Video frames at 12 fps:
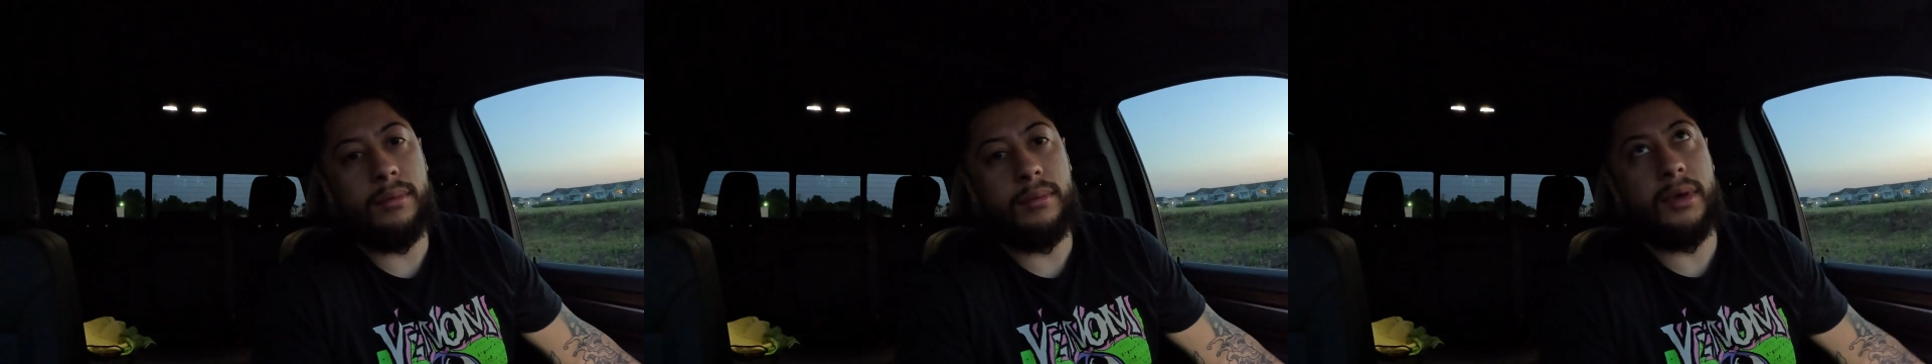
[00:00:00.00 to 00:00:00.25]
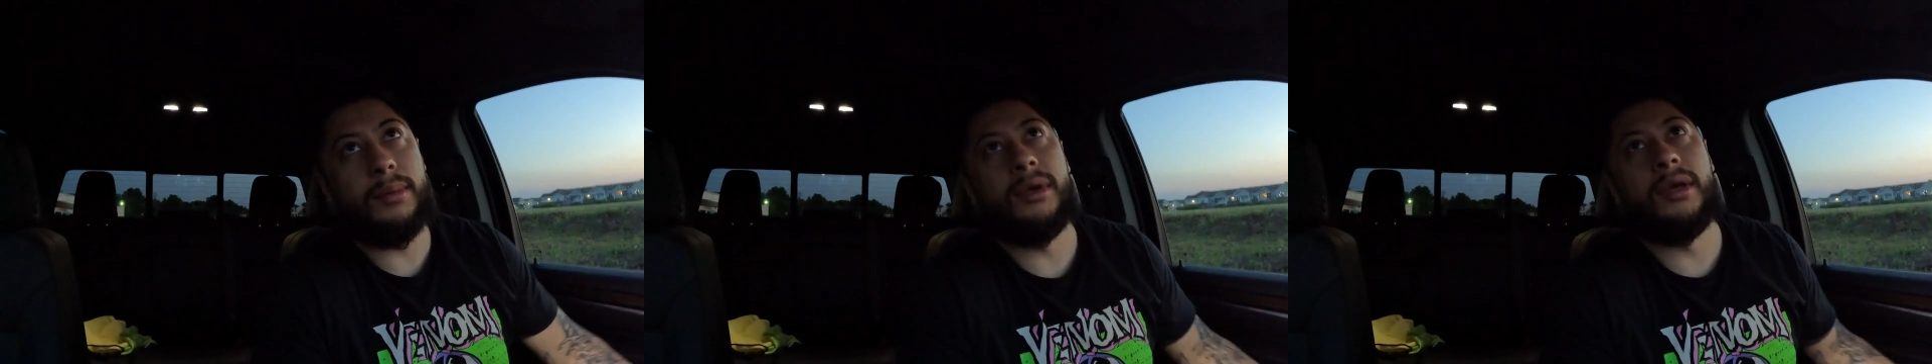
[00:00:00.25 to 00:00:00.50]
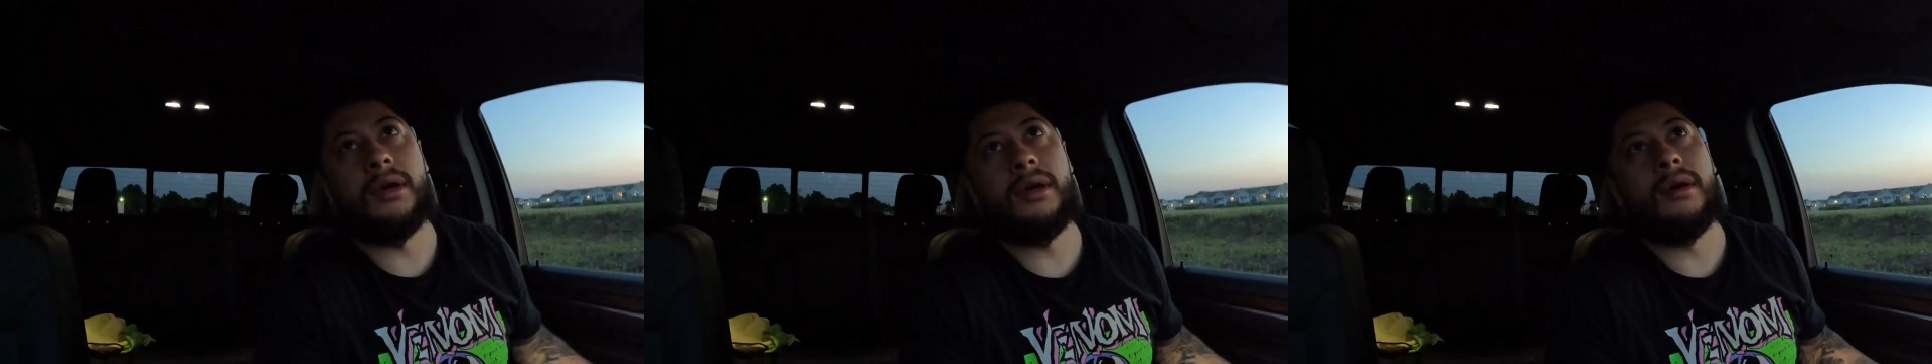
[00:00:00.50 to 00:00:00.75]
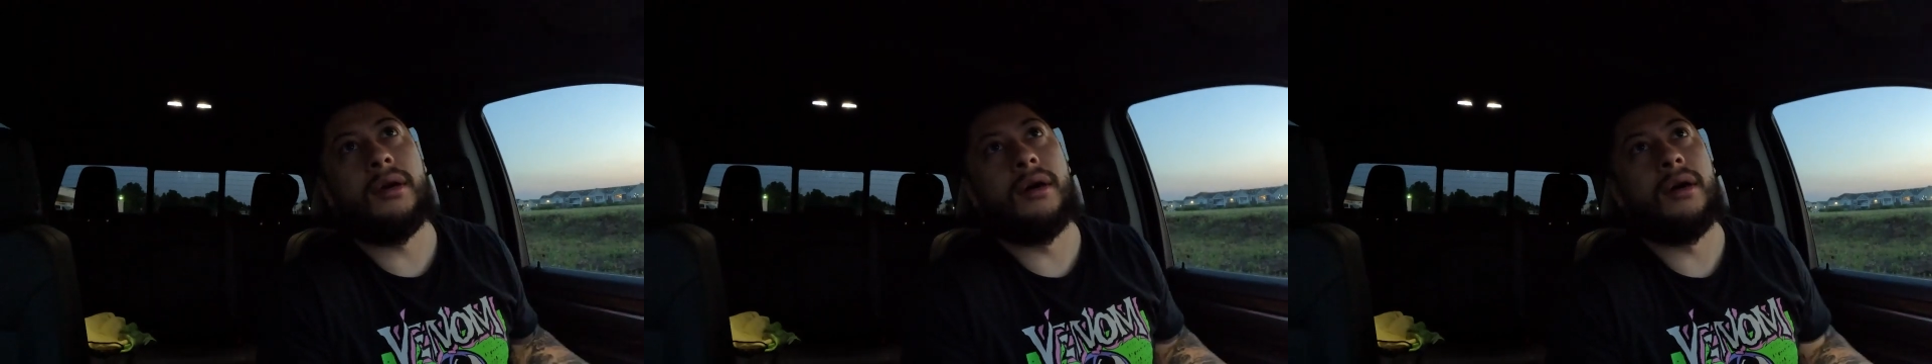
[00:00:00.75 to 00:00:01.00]
maybe
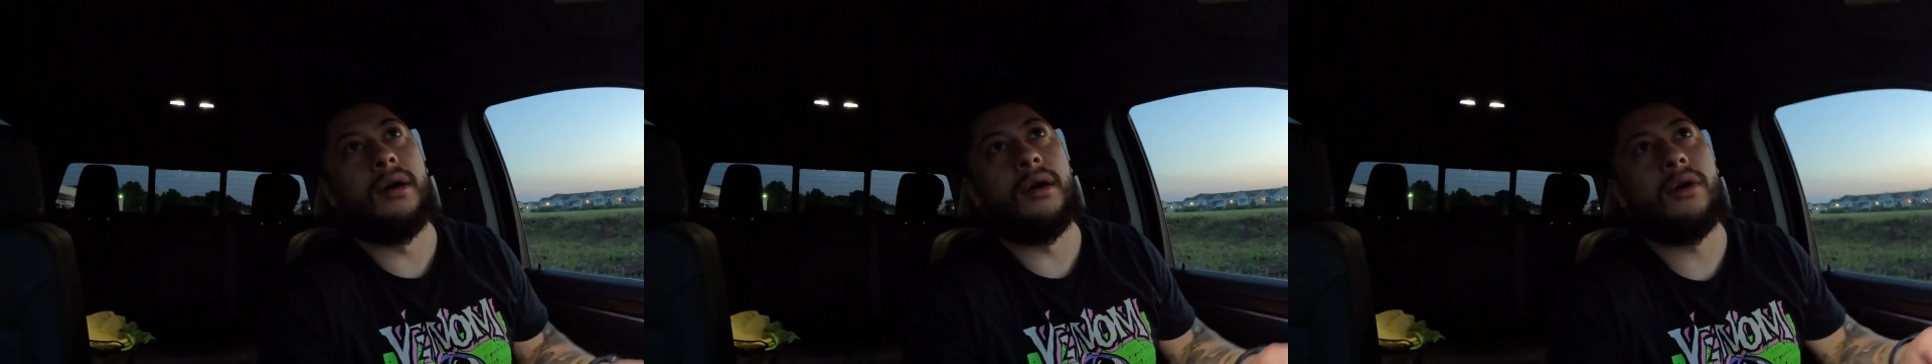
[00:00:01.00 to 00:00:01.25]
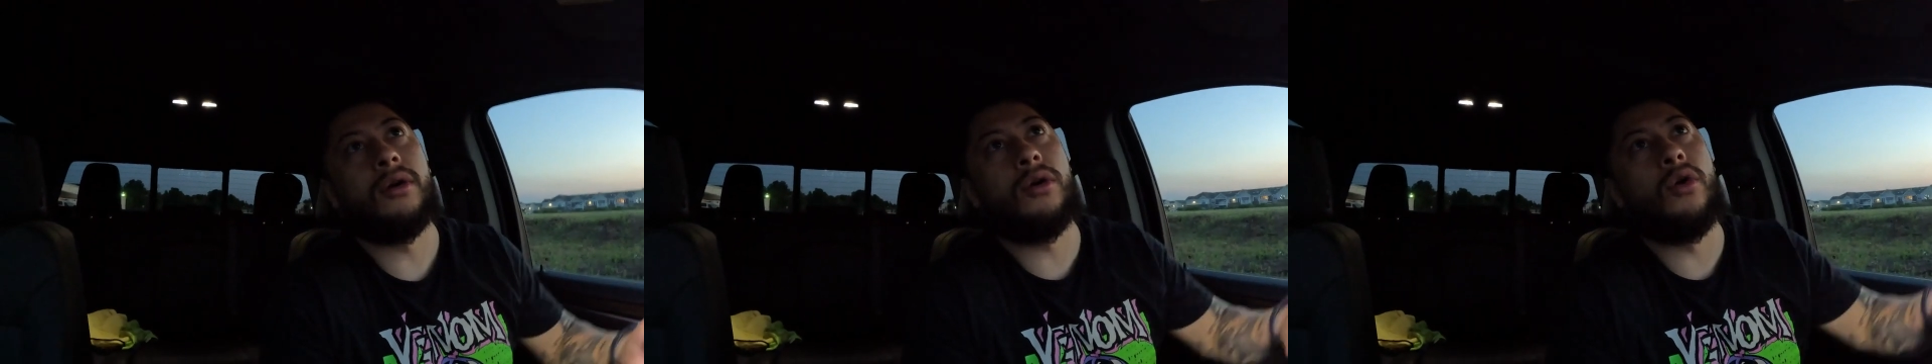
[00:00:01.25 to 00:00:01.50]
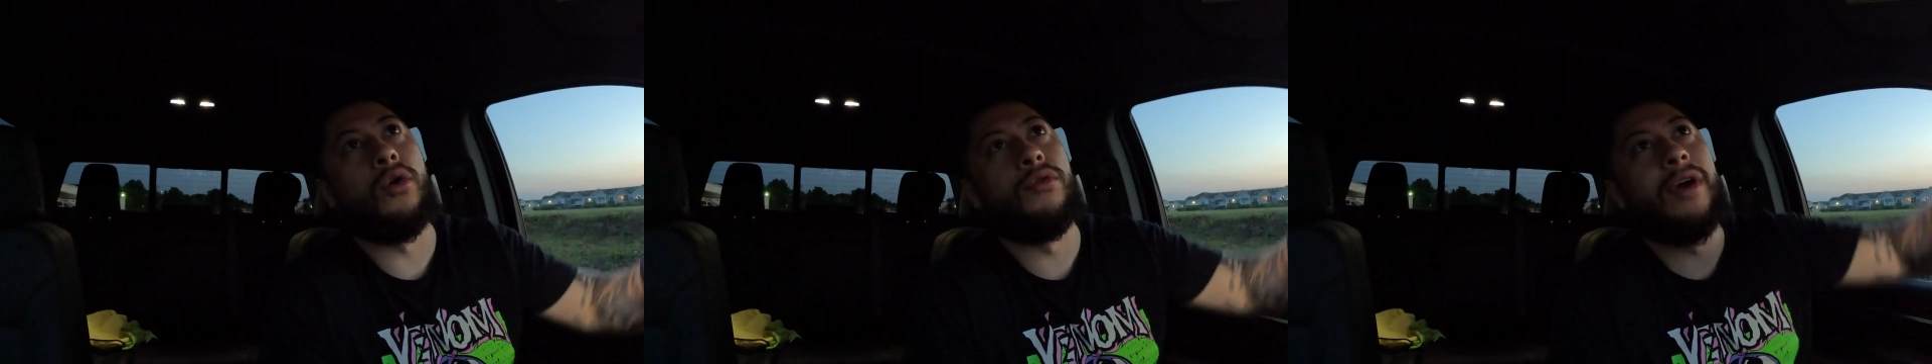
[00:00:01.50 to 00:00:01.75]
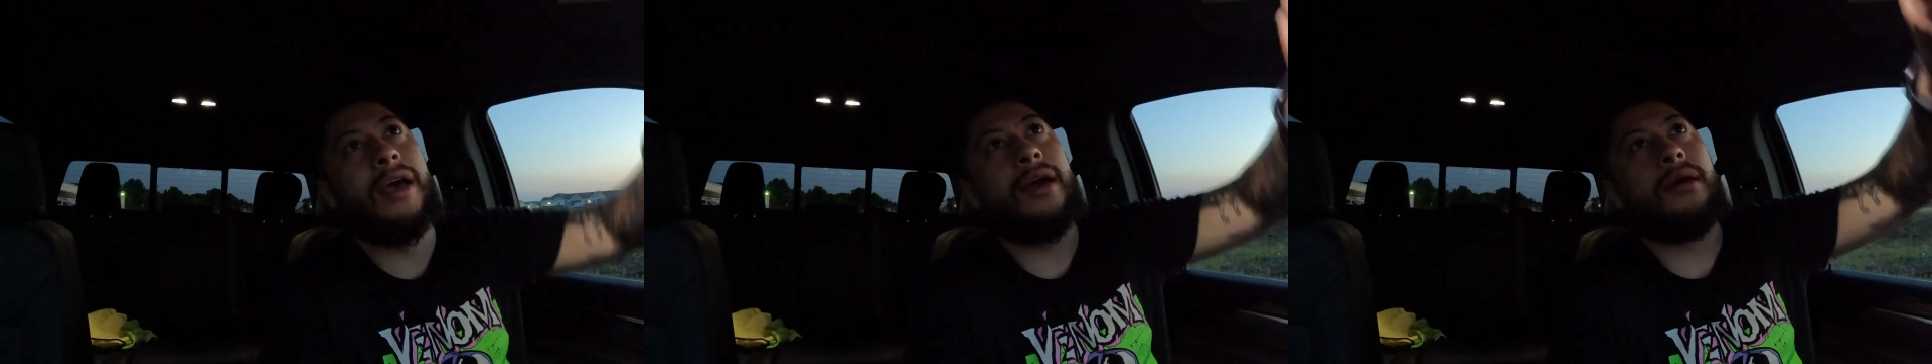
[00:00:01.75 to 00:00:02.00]
a
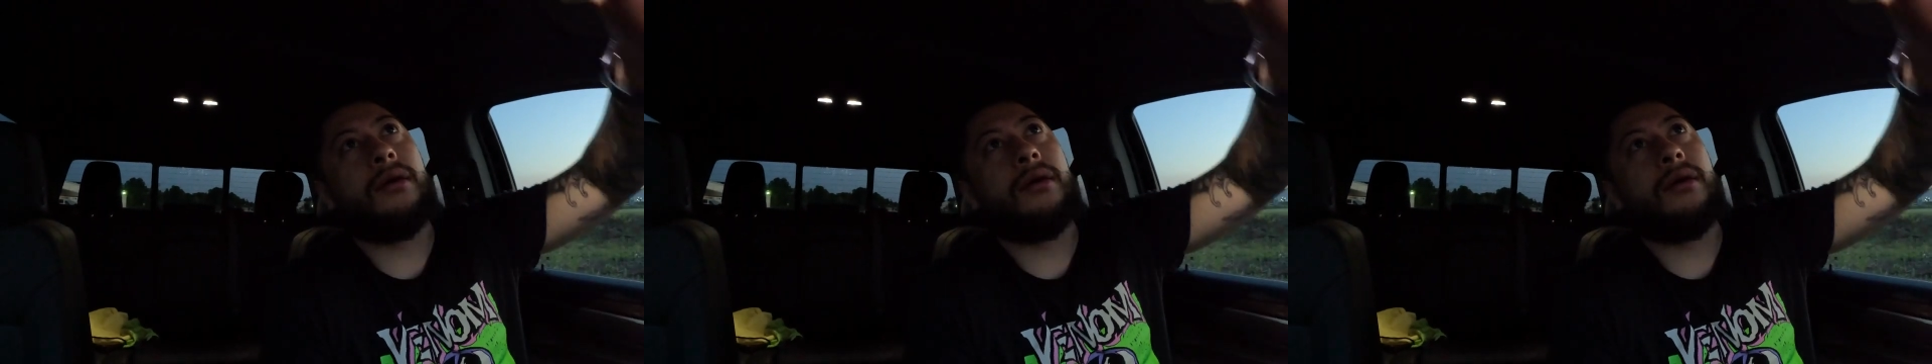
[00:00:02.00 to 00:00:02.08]
Corvette,